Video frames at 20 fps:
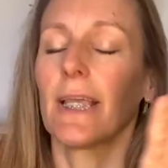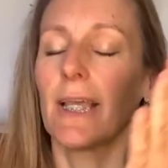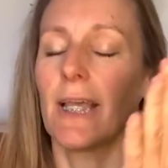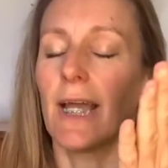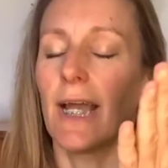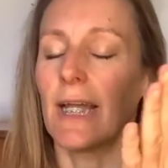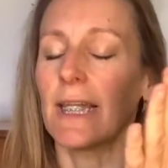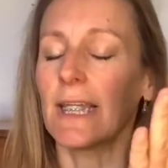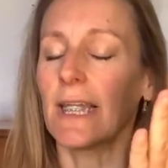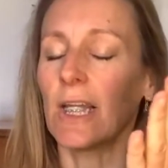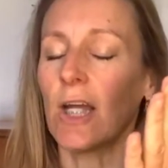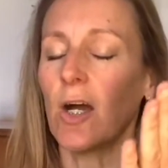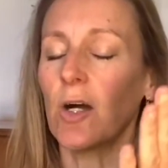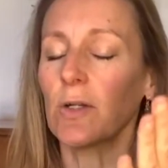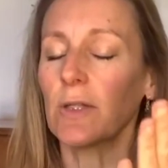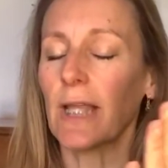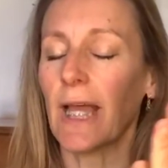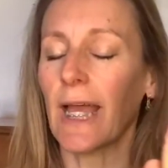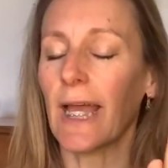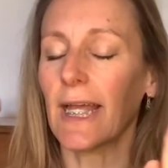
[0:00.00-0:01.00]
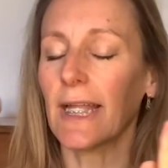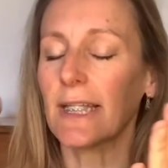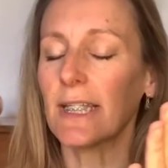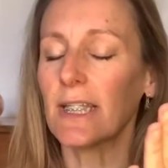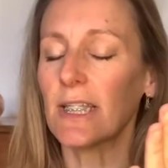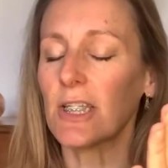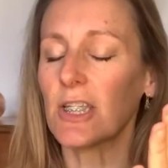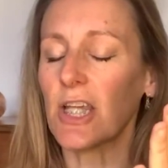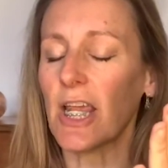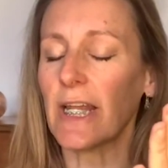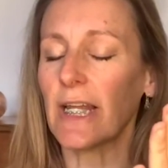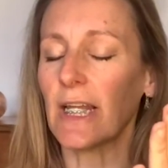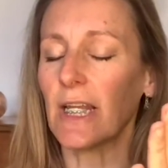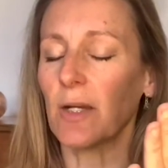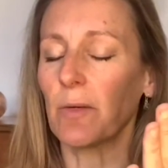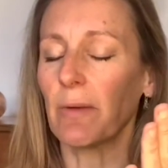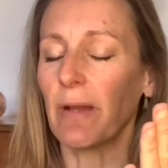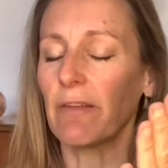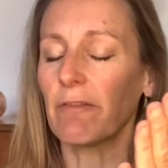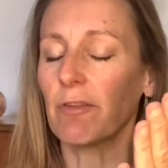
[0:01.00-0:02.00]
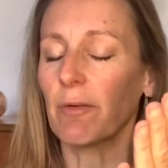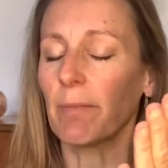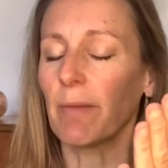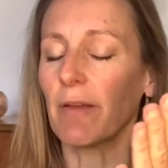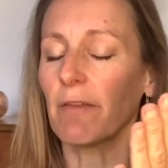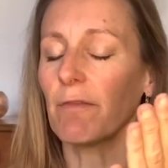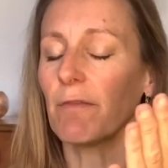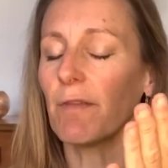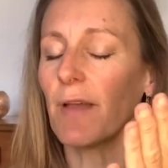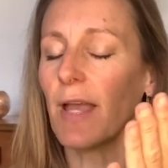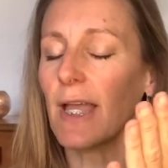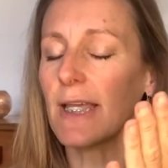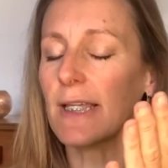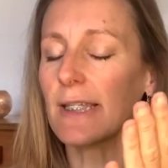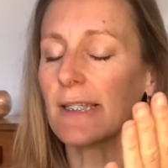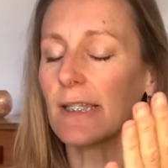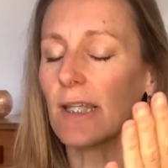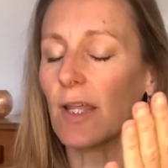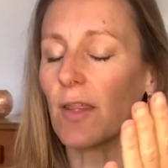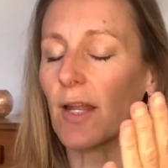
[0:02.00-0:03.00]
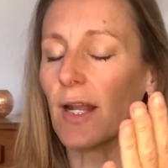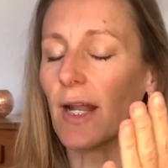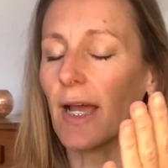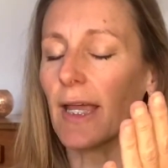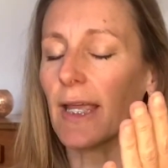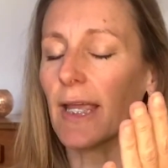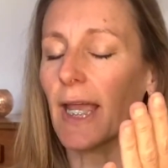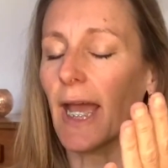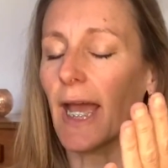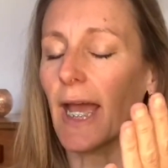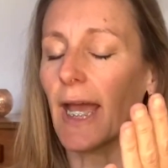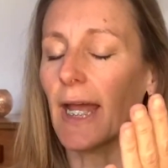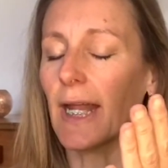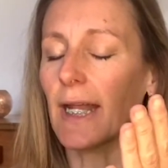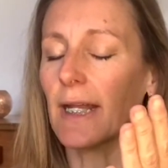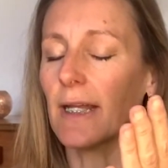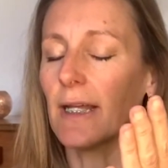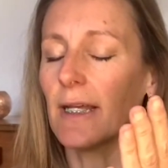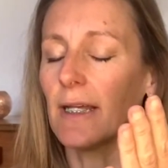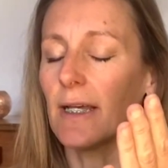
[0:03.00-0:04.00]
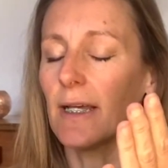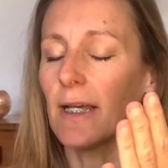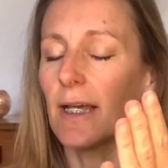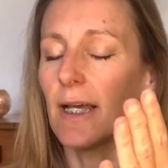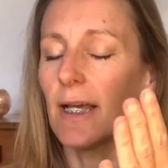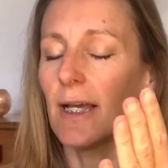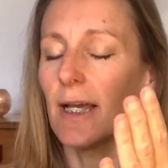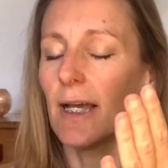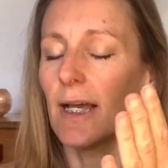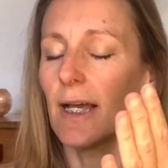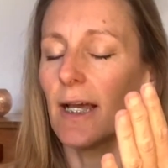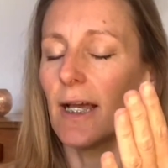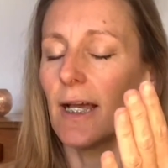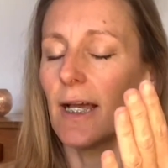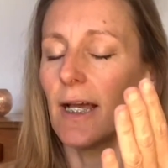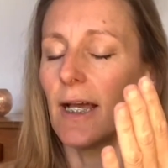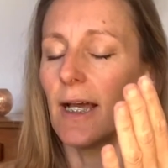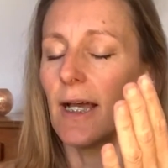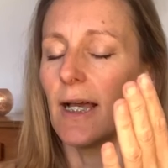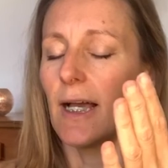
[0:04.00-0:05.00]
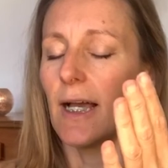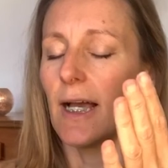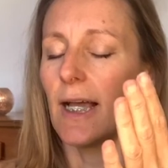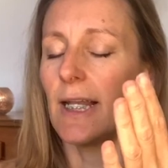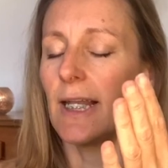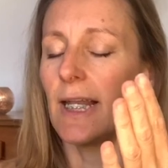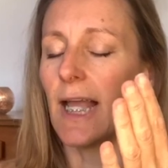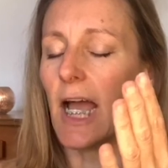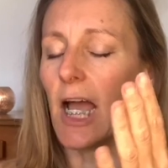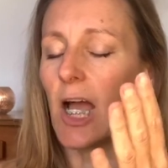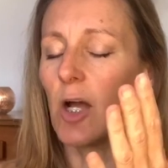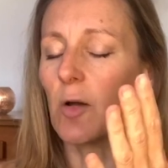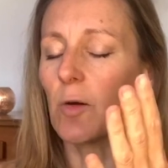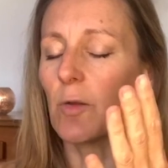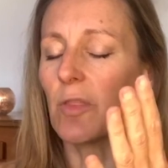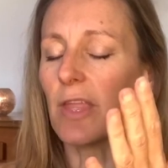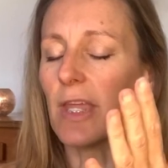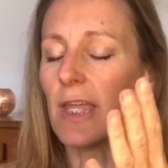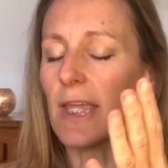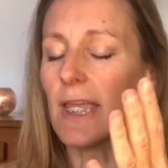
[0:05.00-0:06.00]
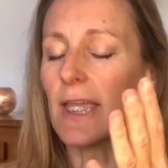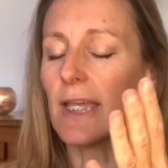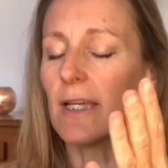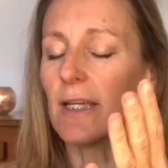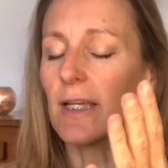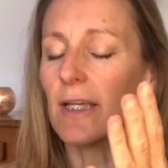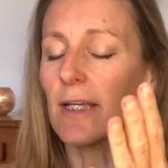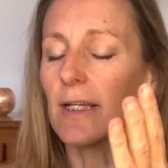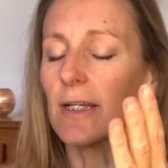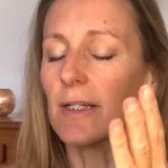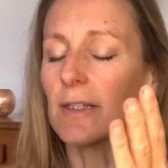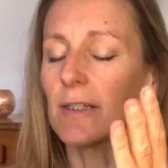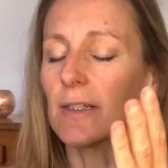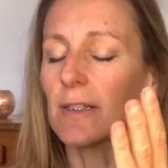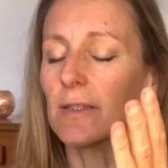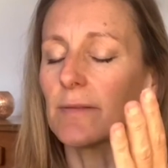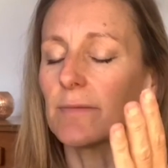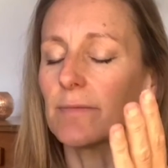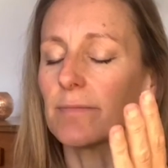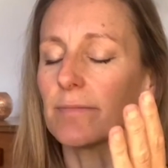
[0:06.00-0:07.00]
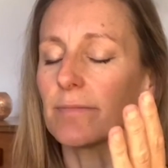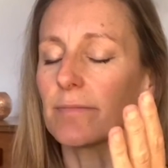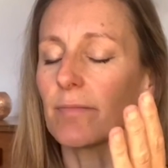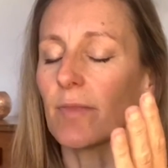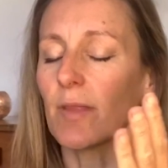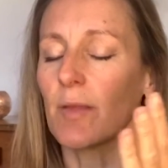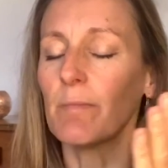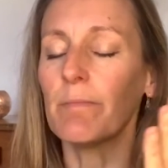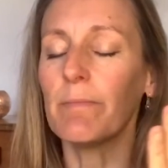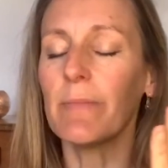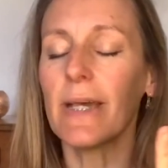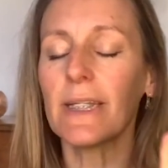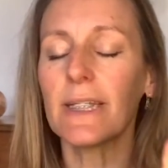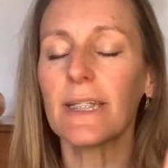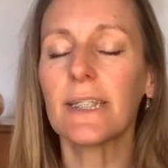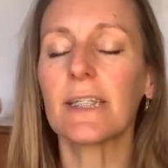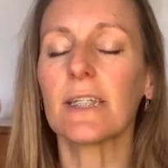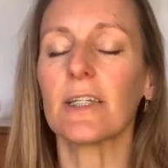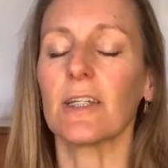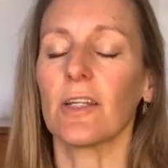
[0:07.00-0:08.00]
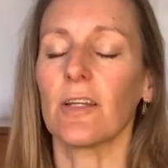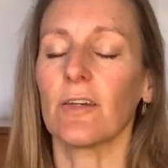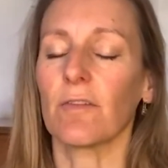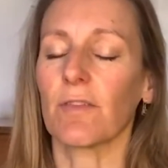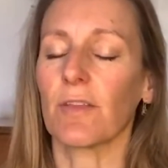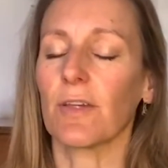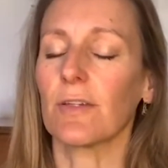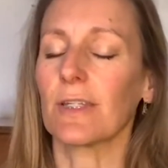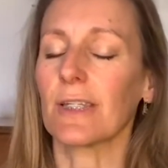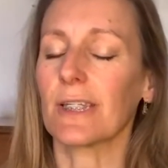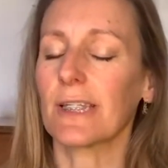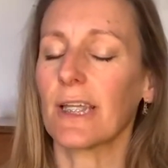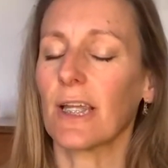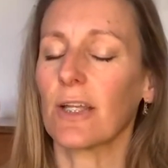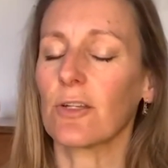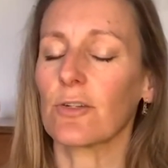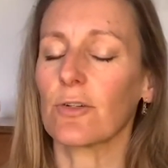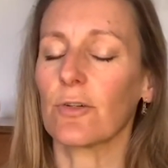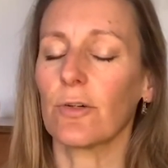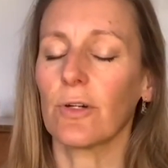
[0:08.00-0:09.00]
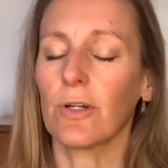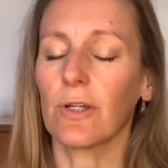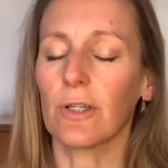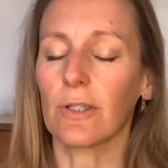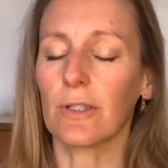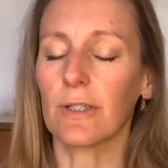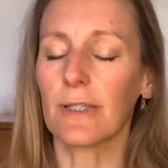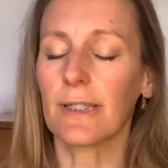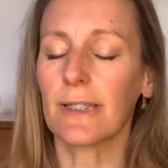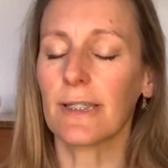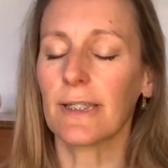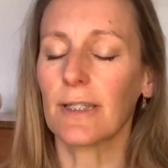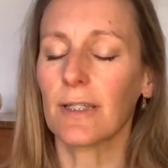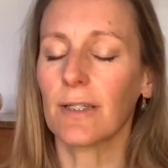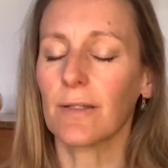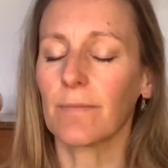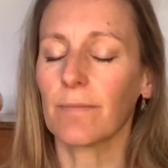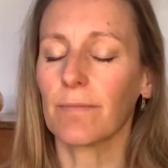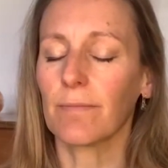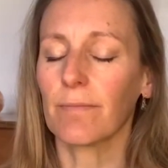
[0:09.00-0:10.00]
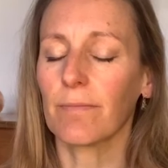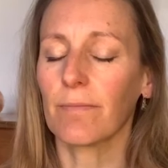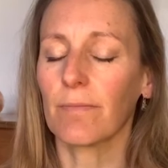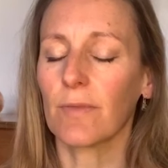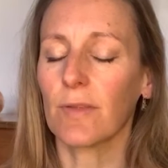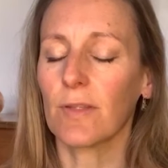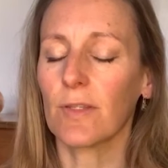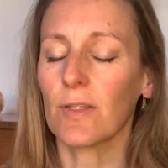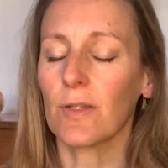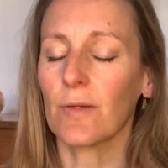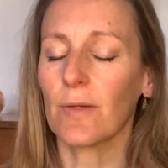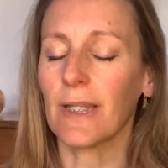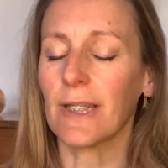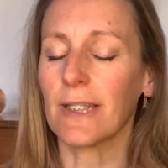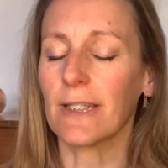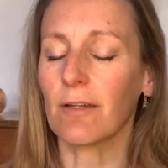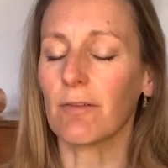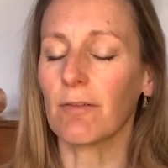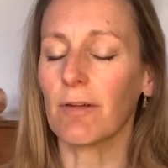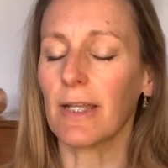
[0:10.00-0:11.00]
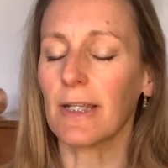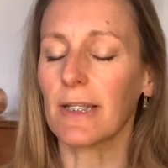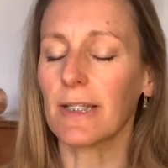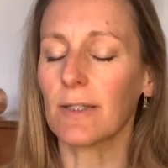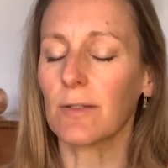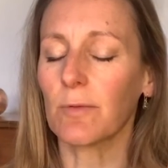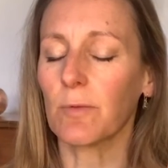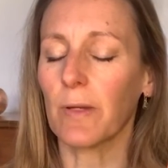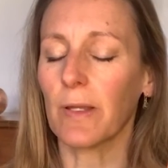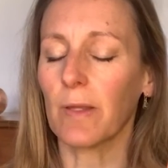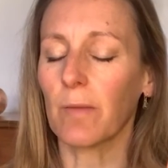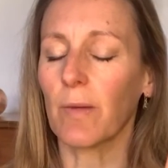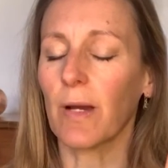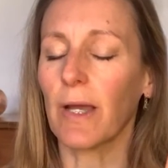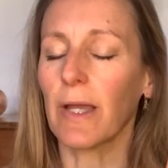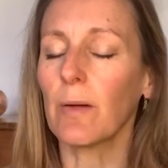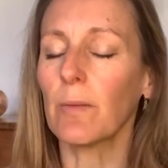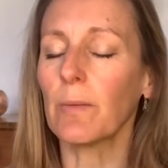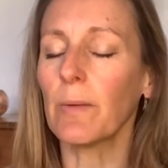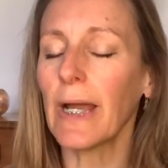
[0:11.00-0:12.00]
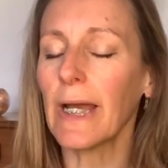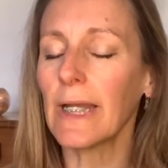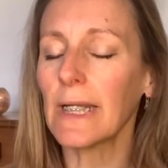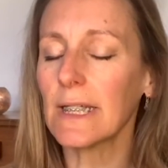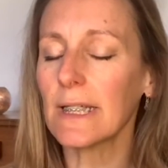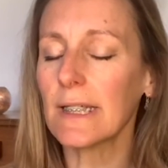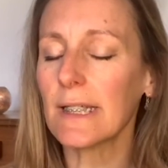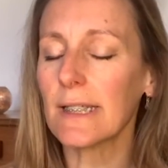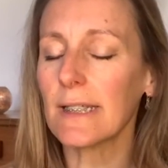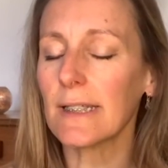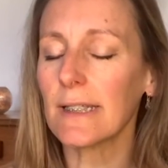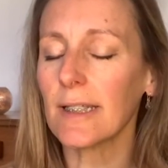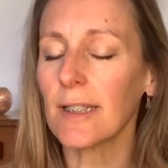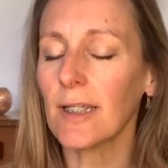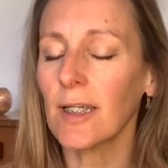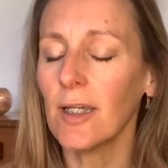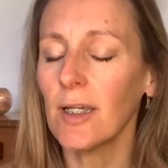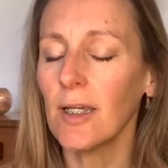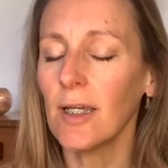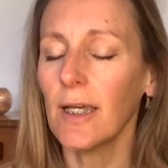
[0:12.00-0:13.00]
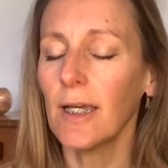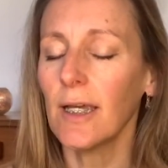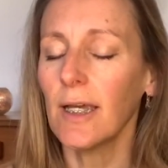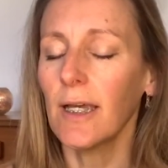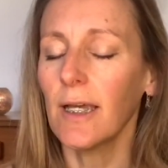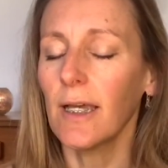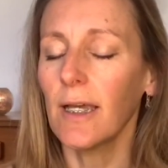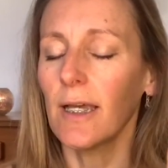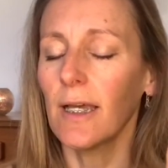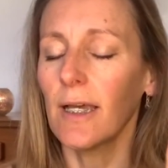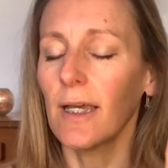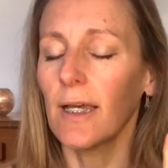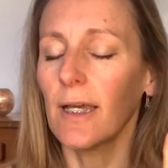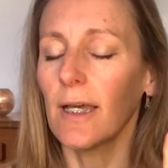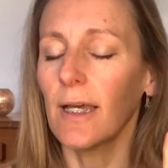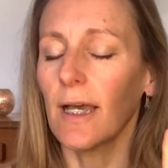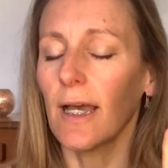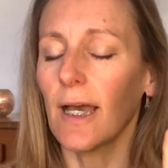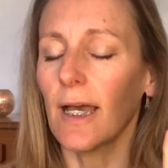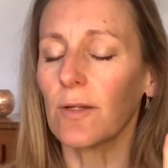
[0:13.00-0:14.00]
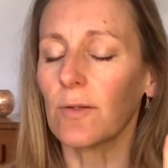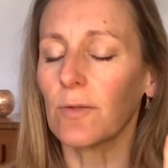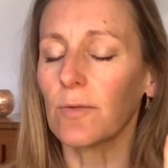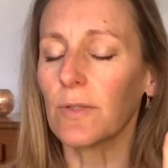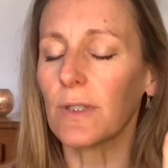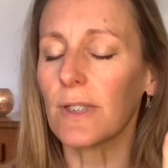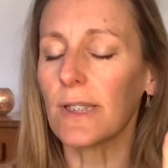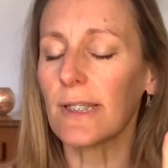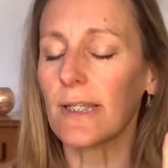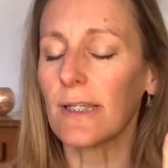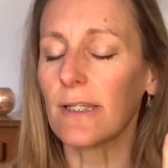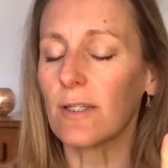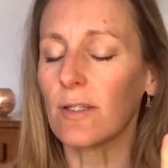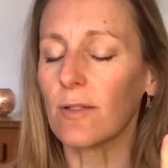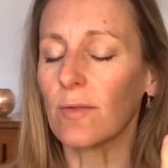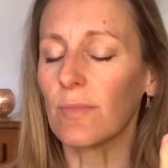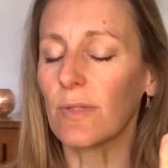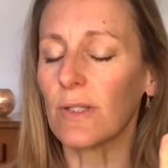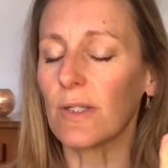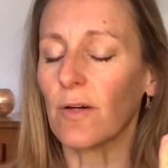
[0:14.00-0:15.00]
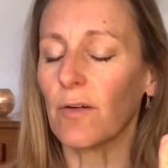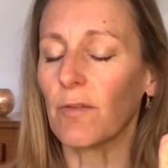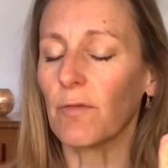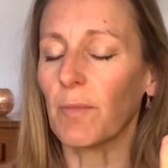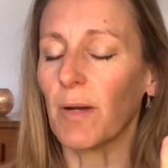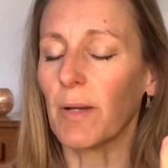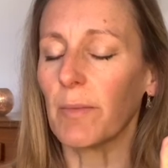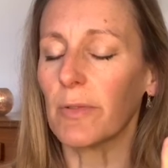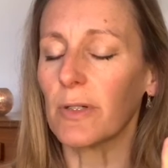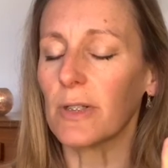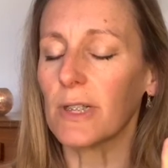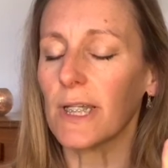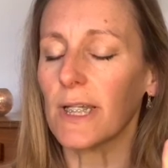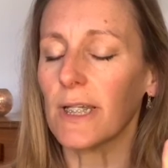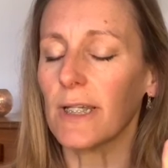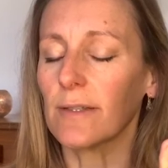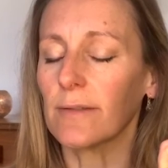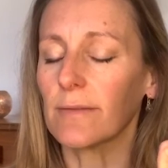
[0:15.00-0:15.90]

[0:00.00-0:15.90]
And then hold the hands gently away from my face so that I can allow the medicine of those essential oils to integrate with my awareness and all the systems of my body.